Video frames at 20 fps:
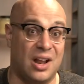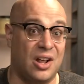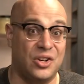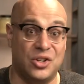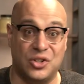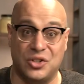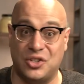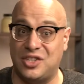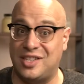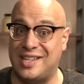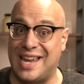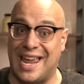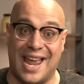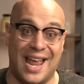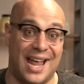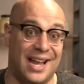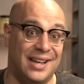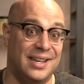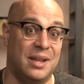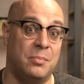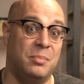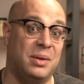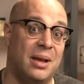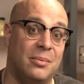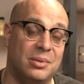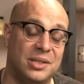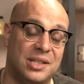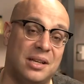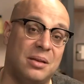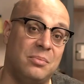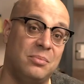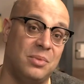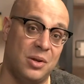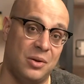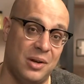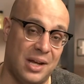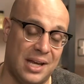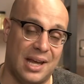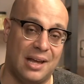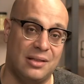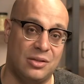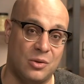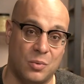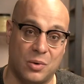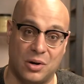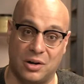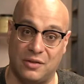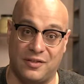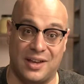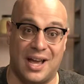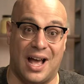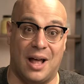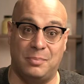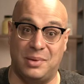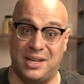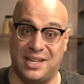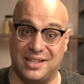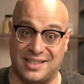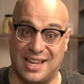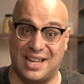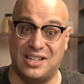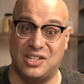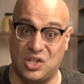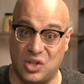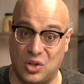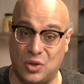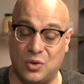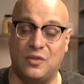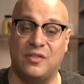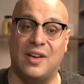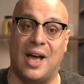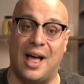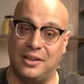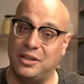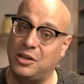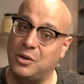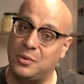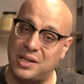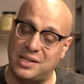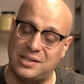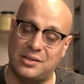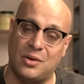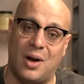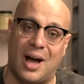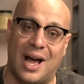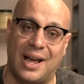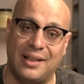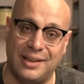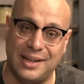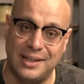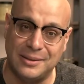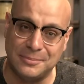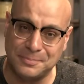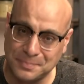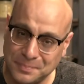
understand and be able to communicate the Word of God because I do value it so highly,